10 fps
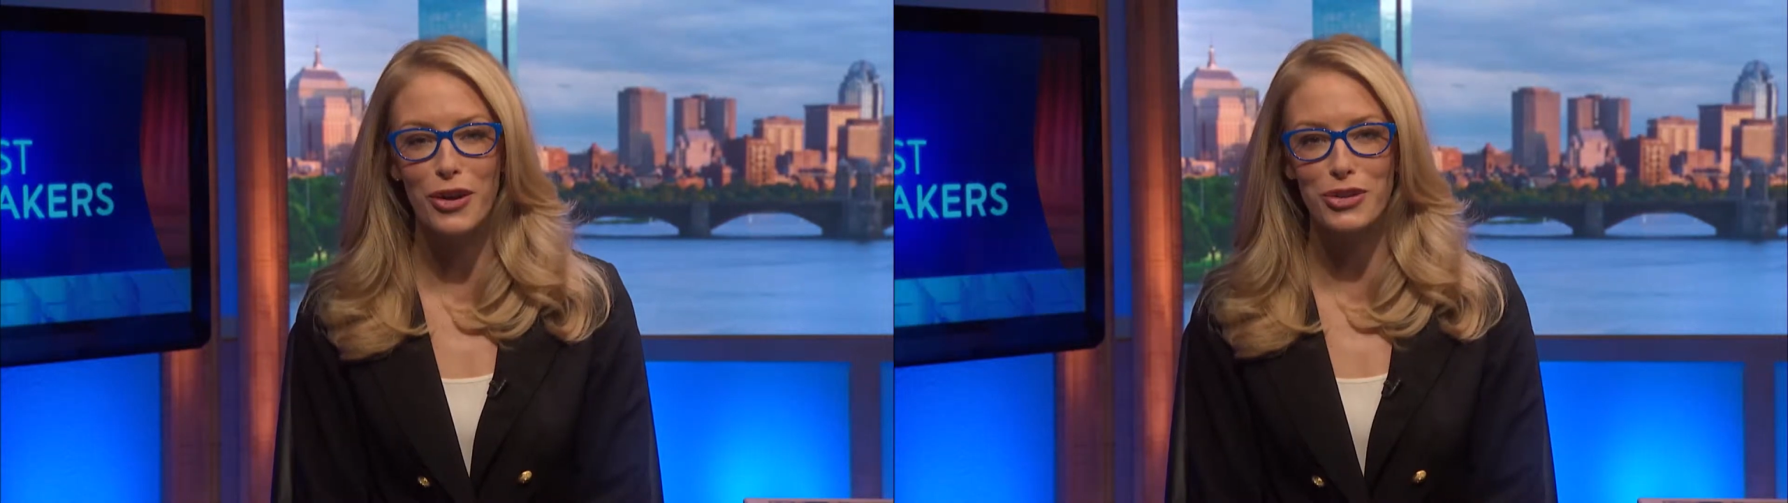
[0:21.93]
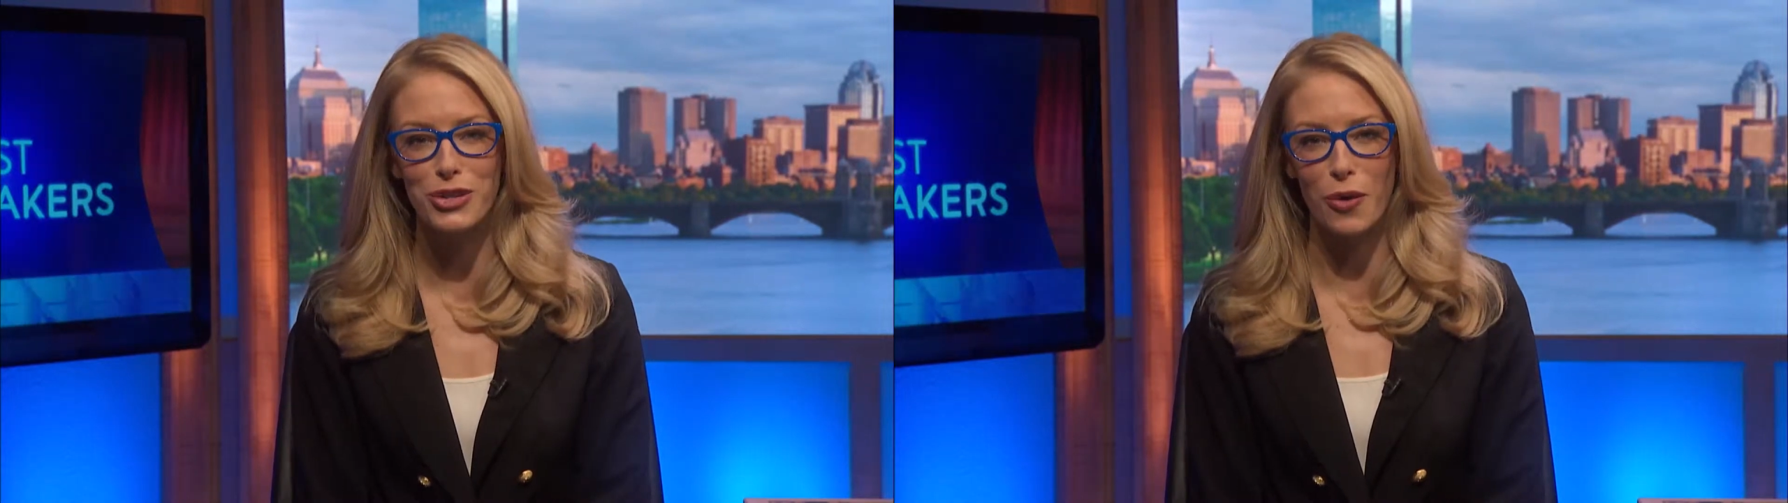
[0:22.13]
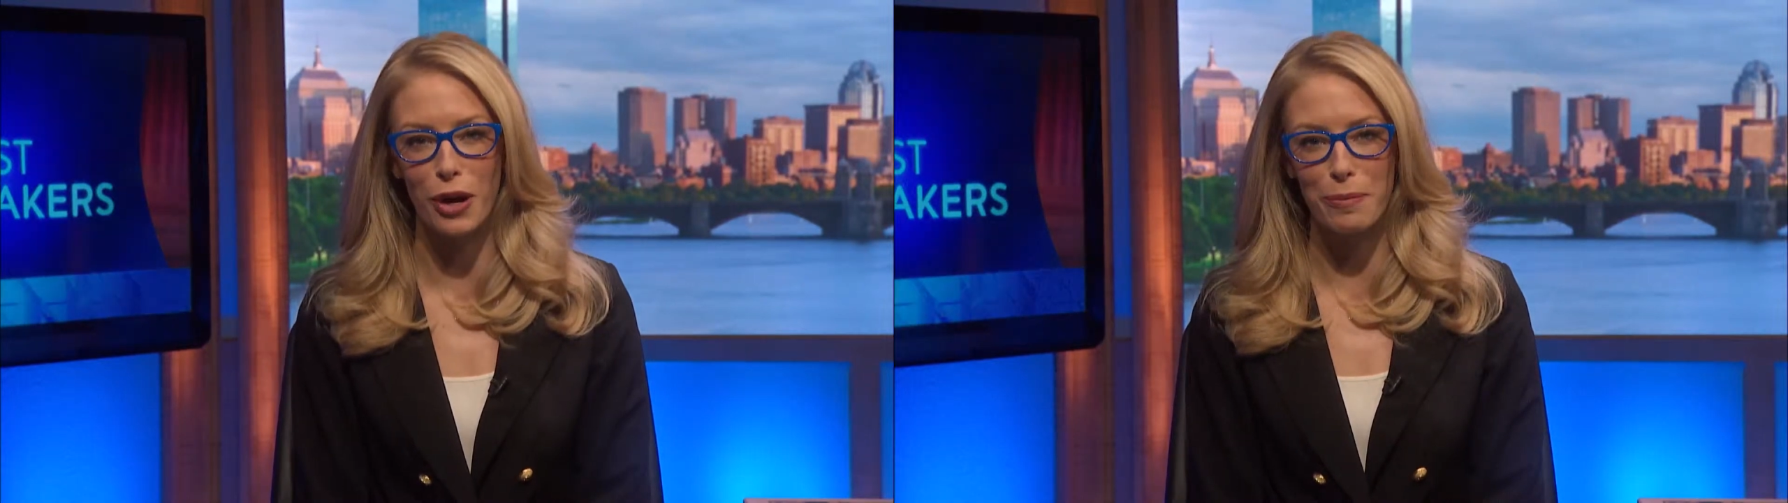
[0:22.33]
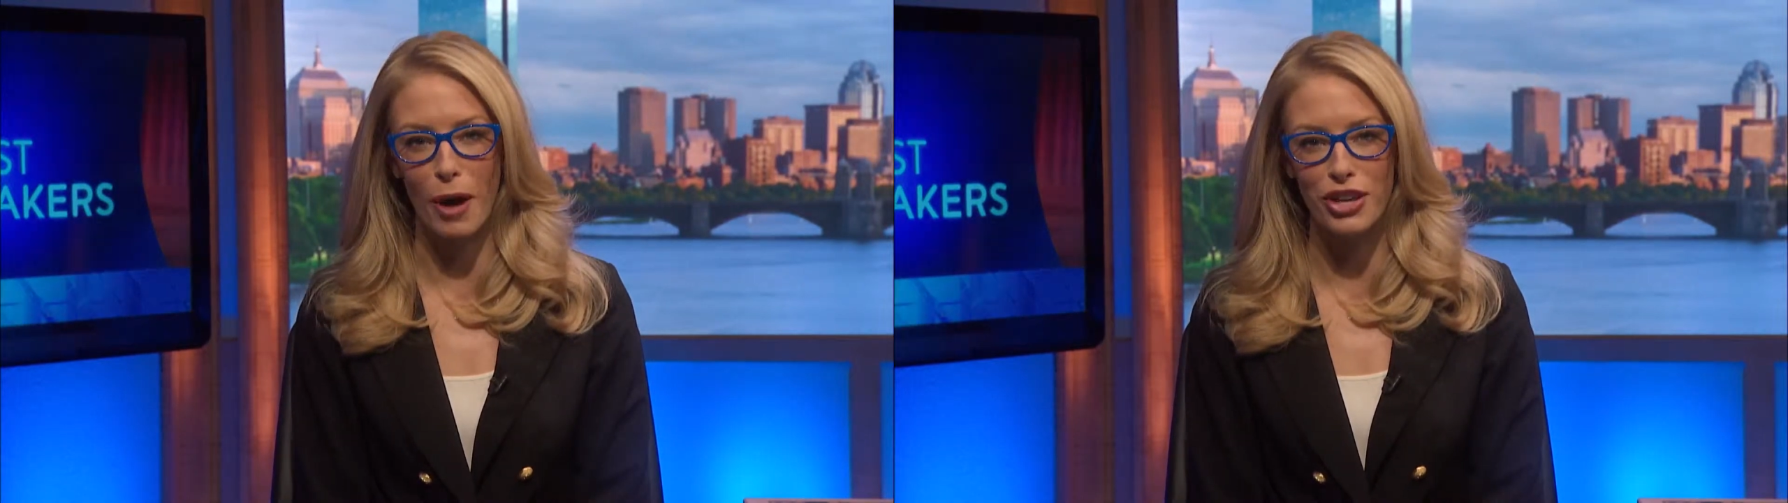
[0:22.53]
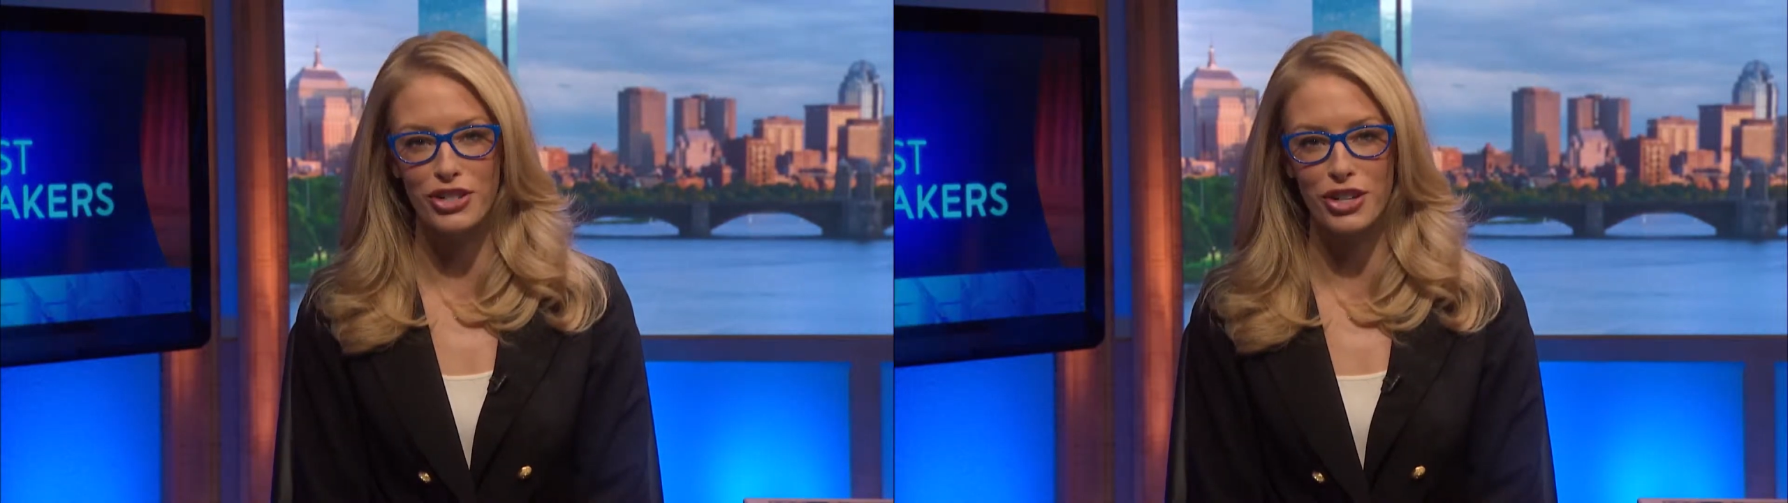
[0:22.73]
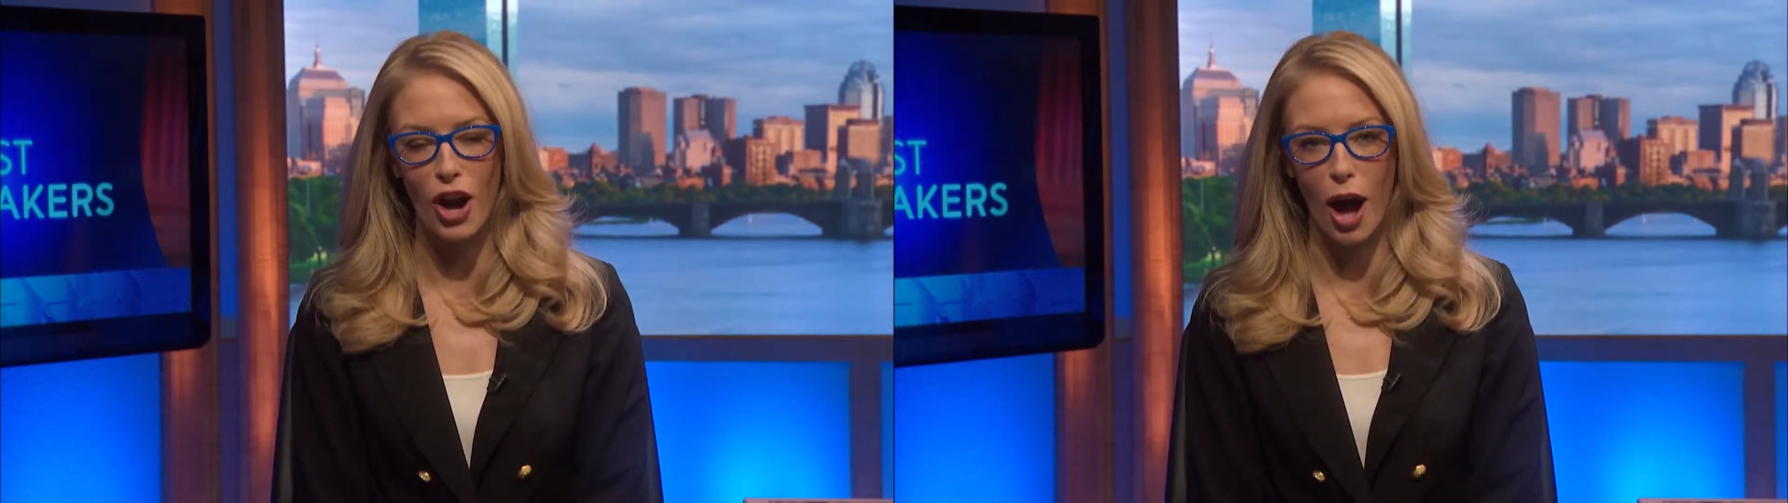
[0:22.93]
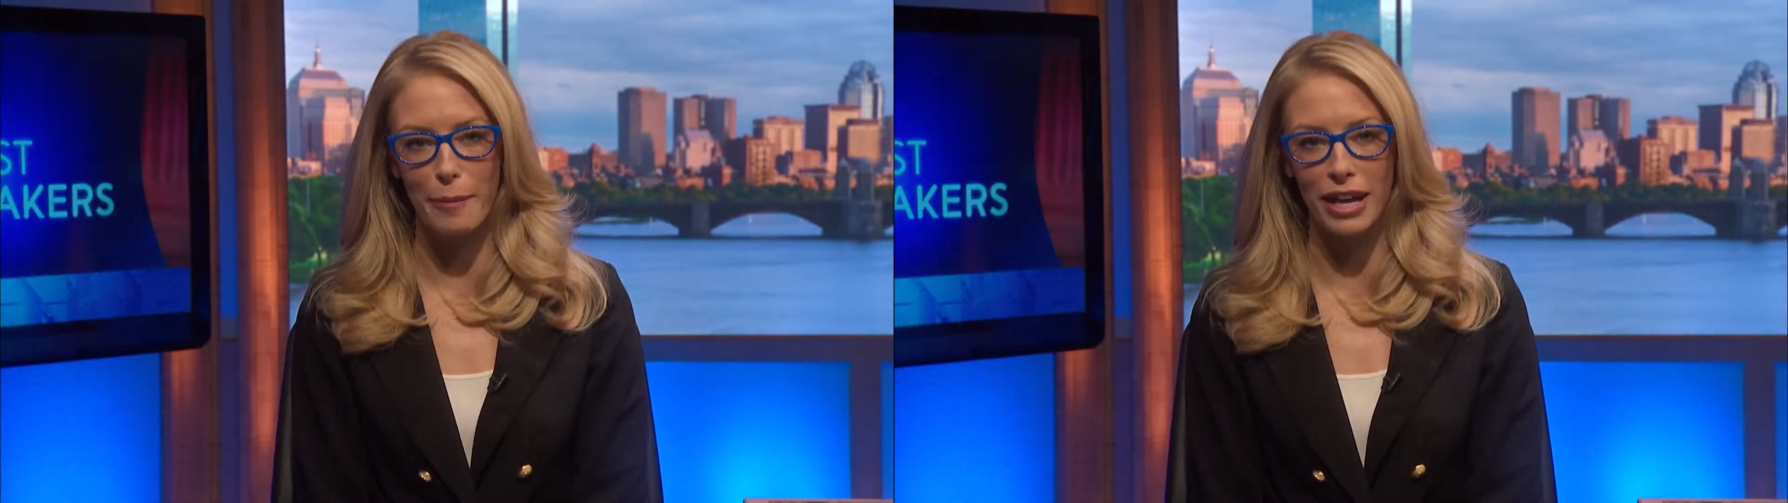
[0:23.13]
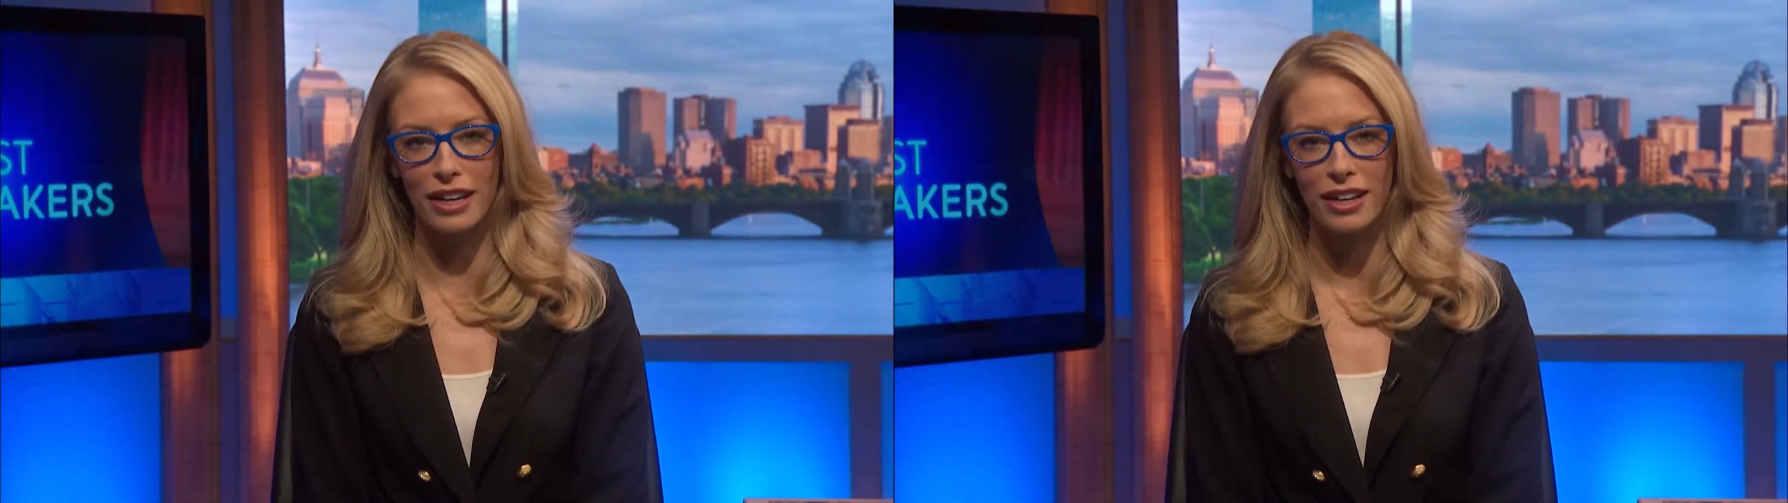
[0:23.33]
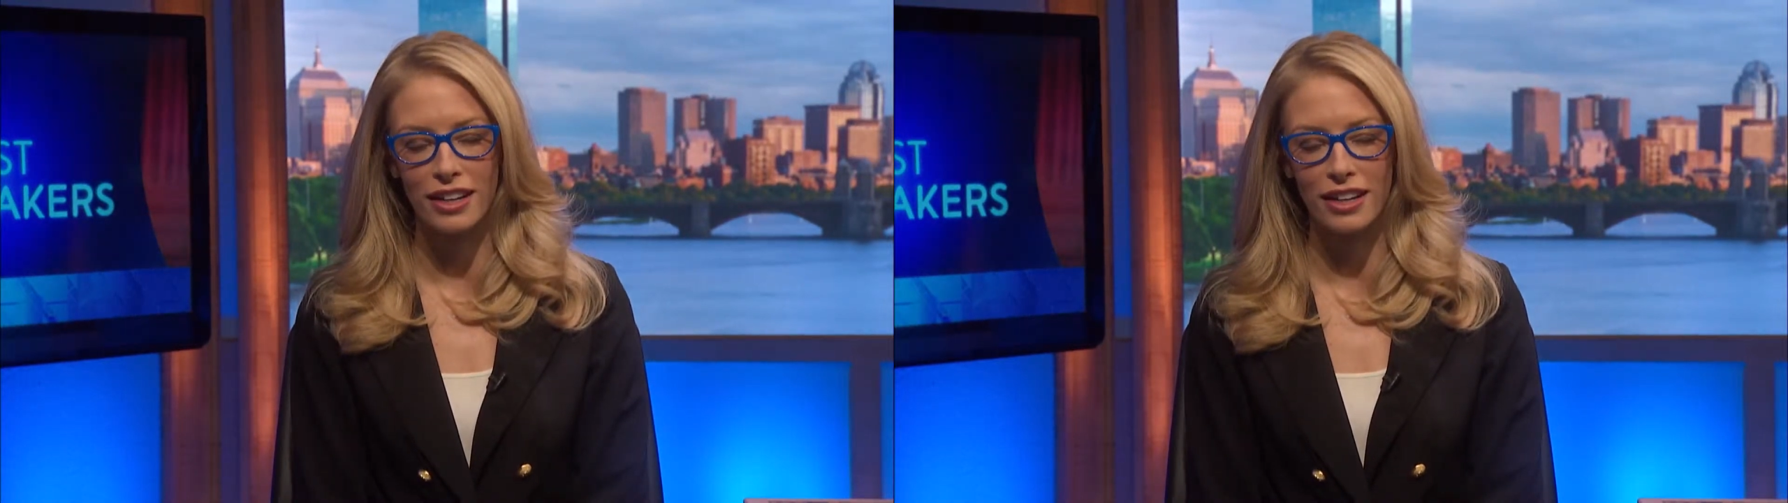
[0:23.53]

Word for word: historic Boston Common.